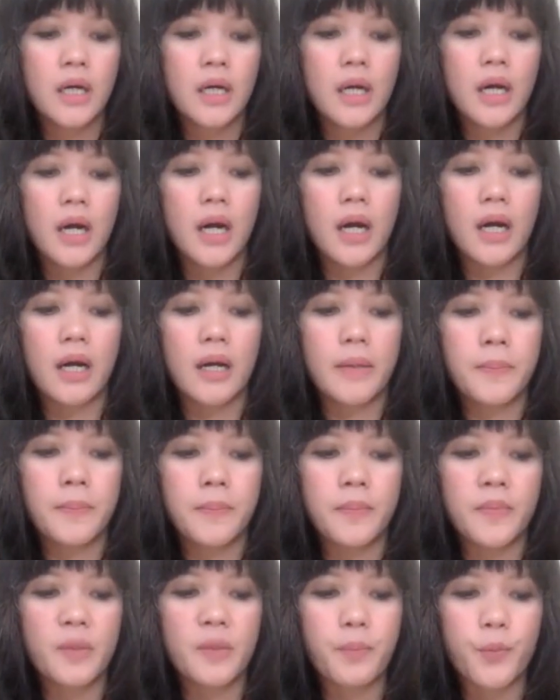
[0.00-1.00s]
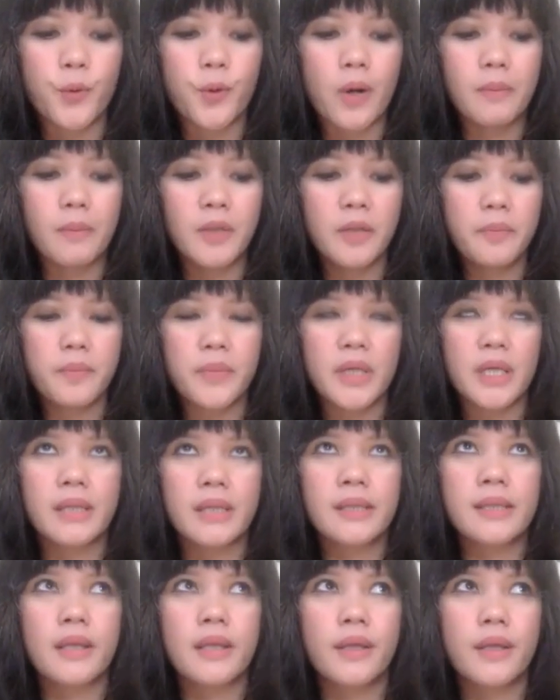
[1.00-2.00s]
The problem
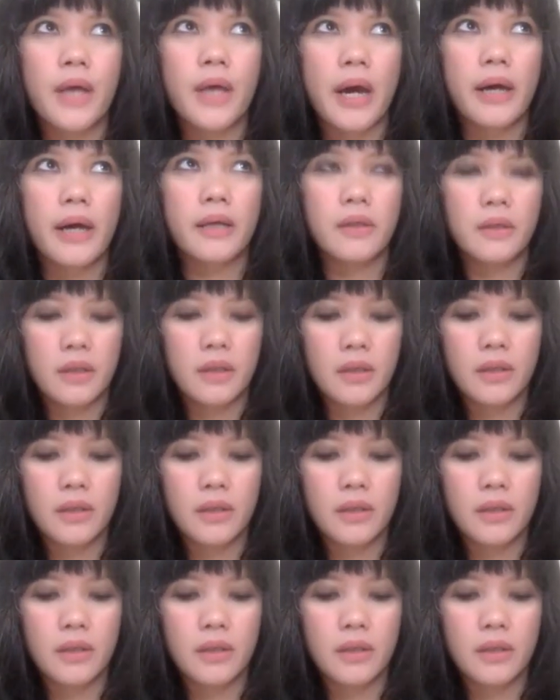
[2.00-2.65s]
is that